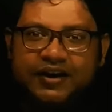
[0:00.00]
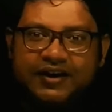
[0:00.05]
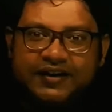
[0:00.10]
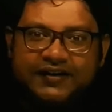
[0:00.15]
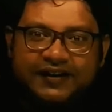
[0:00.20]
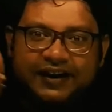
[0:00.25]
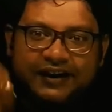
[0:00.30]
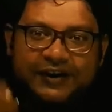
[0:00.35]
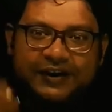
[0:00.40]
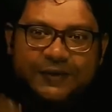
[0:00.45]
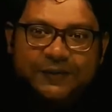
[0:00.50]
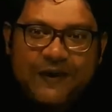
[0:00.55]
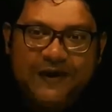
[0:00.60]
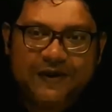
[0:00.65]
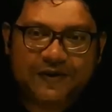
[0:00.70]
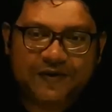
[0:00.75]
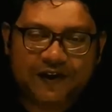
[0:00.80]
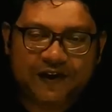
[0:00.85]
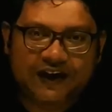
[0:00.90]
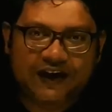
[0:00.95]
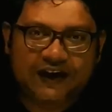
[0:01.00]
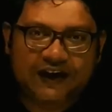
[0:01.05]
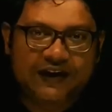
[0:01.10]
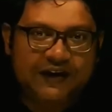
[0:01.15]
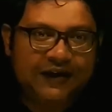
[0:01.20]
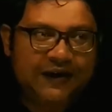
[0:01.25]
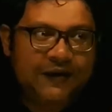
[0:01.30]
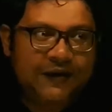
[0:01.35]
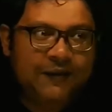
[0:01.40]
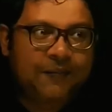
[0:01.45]
is getting benefited,
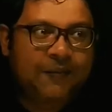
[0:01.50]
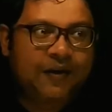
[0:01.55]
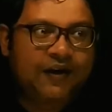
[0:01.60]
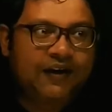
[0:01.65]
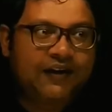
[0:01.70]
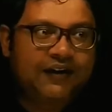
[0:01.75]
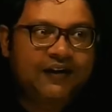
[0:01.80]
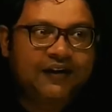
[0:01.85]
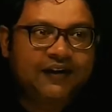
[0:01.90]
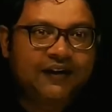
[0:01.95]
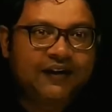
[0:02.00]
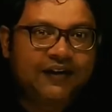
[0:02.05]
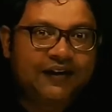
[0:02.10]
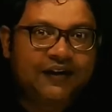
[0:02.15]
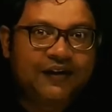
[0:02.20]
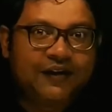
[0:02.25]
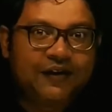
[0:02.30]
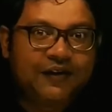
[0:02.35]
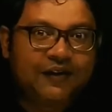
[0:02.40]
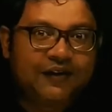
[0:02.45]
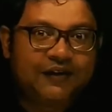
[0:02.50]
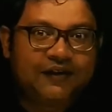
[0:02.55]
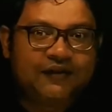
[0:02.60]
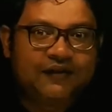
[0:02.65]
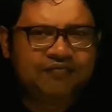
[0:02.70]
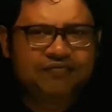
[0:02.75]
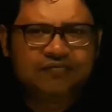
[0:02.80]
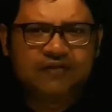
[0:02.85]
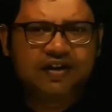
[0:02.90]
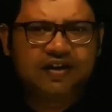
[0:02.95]
but
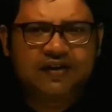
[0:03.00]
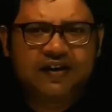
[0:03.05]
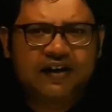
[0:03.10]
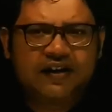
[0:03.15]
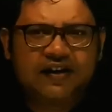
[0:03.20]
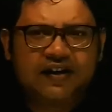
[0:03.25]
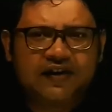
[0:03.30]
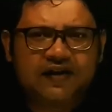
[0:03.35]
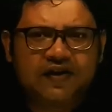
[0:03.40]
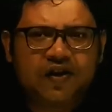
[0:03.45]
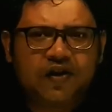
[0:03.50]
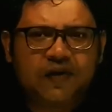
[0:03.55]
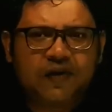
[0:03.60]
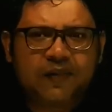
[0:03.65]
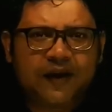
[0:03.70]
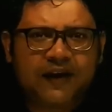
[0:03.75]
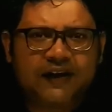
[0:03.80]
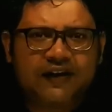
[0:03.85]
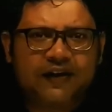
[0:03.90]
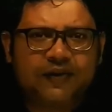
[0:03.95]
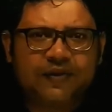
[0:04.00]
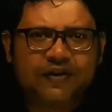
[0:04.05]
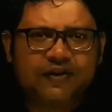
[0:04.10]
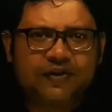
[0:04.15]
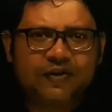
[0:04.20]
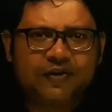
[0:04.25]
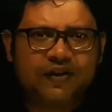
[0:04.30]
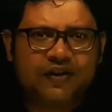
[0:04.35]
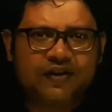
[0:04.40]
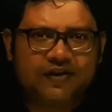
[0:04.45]
that it does not matter
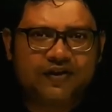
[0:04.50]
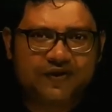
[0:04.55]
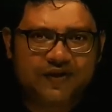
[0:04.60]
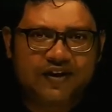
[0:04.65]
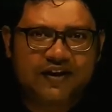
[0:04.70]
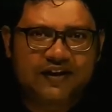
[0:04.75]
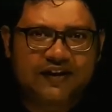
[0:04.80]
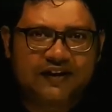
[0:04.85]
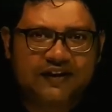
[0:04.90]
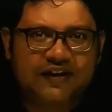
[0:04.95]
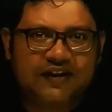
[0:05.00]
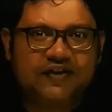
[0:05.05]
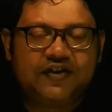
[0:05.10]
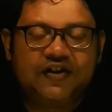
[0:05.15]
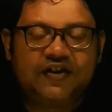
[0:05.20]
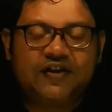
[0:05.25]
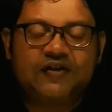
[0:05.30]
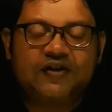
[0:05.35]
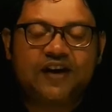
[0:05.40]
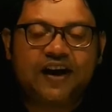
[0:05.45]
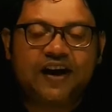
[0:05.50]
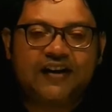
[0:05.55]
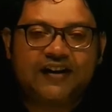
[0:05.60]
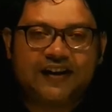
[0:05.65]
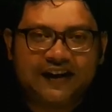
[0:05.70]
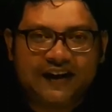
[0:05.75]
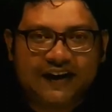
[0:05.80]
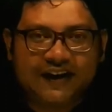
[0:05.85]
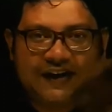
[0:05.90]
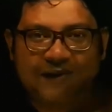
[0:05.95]
to the tree. The tree is neither
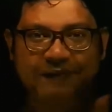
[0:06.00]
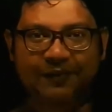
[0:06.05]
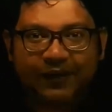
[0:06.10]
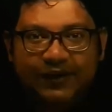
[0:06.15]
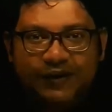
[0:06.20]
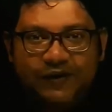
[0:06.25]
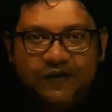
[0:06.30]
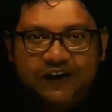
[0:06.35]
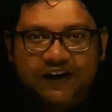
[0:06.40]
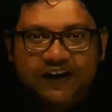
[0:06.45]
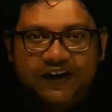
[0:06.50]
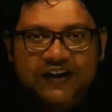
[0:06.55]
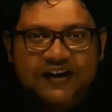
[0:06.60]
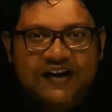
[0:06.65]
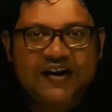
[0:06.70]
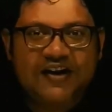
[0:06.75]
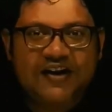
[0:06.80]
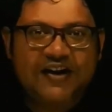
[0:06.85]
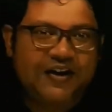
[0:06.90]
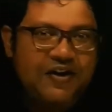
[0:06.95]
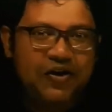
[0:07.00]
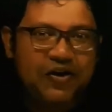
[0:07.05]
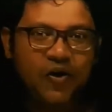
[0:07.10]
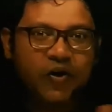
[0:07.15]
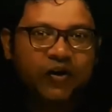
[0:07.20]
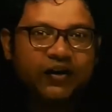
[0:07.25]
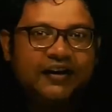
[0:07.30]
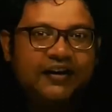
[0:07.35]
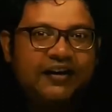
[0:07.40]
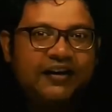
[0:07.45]
getting benefited nor
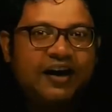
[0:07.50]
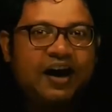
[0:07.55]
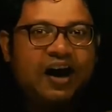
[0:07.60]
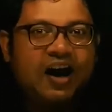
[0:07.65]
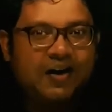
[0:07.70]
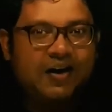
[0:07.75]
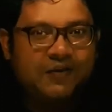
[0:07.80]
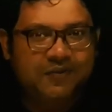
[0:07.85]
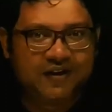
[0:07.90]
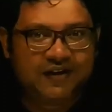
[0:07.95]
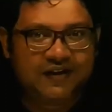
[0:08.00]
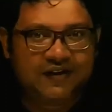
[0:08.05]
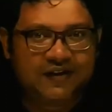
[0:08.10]
getting harmed